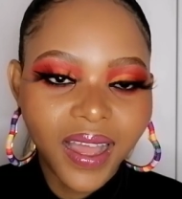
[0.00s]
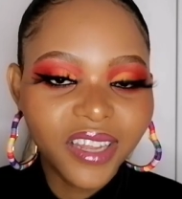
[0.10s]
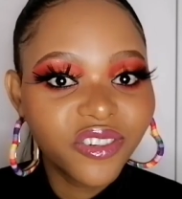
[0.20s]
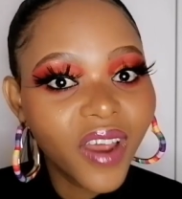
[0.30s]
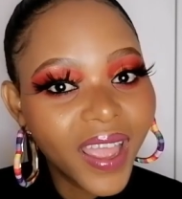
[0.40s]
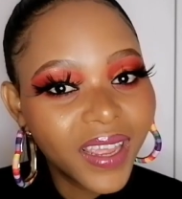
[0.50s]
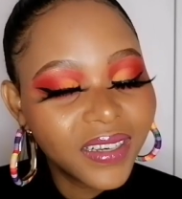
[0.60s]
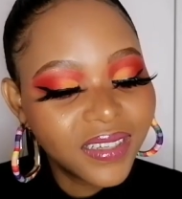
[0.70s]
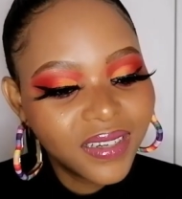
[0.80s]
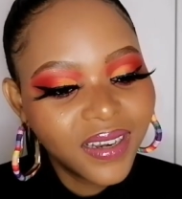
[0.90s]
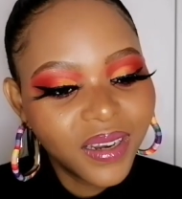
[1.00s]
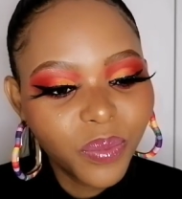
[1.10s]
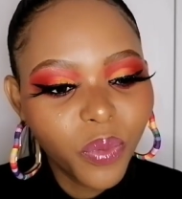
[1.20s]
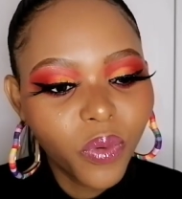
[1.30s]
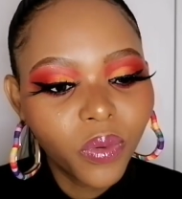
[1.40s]
I tried
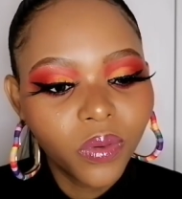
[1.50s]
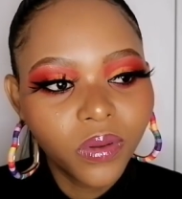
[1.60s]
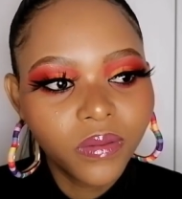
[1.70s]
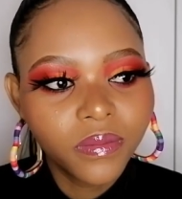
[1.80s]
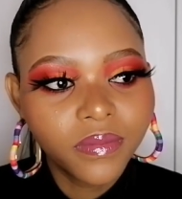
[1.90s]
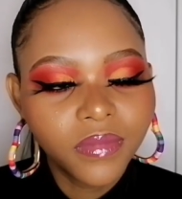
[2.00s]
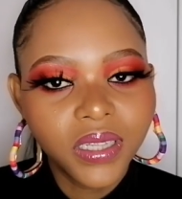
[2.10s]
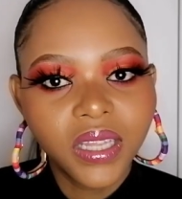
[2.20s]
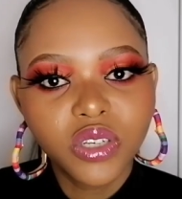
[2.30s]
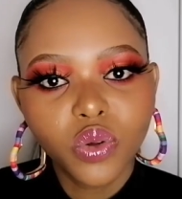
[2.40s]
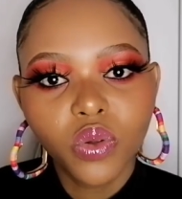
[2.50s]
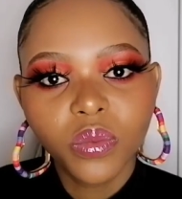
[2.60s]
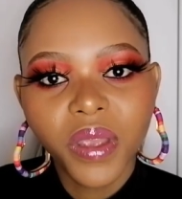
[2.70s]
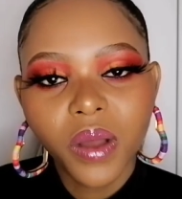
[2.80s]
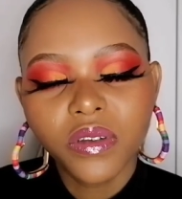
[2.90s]
netball but they
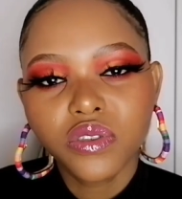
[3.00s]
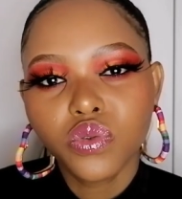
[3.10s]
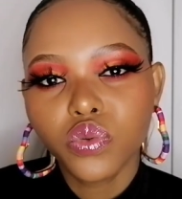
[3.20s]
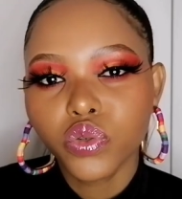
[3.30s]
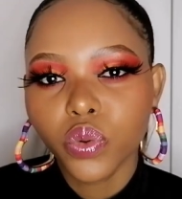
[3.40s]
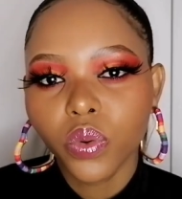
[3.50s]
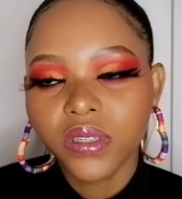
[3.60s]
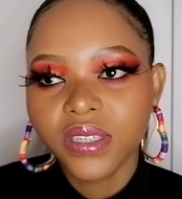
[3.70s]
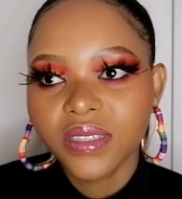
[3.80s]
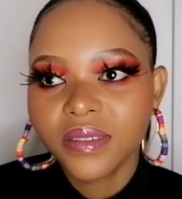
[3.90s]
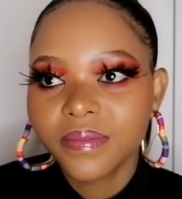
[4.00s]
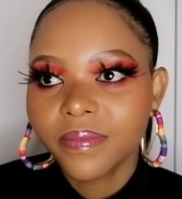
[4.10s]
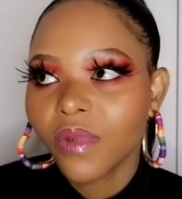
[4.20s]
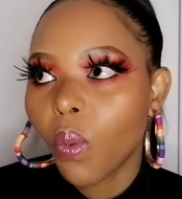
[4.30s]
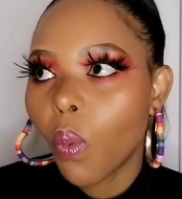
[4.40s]
told me I was too short.
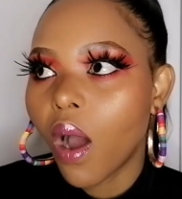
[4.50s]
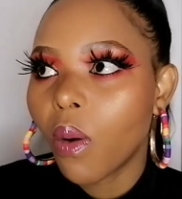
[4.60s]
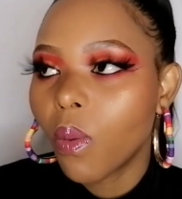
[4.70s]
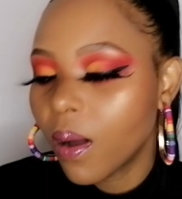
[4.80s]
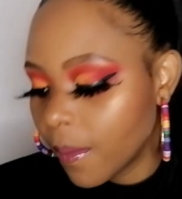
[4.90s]
Wow.